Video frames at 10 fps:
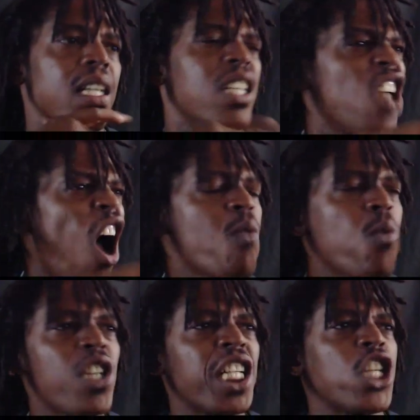not
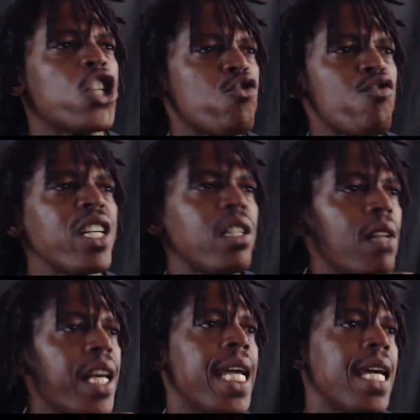want to
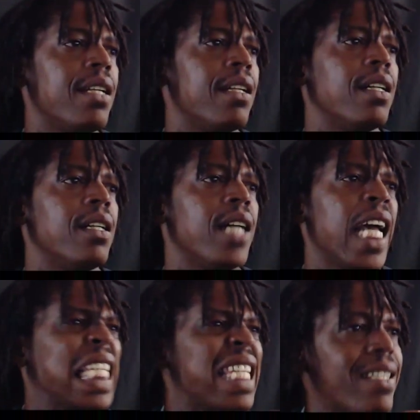drill in
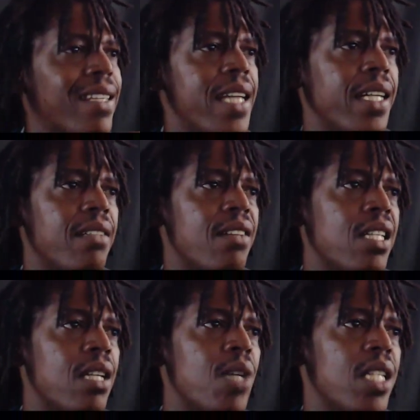and skin it to
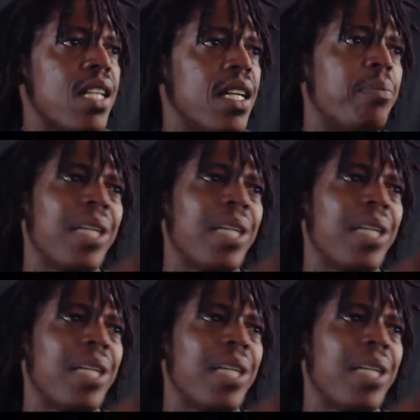see what's in it.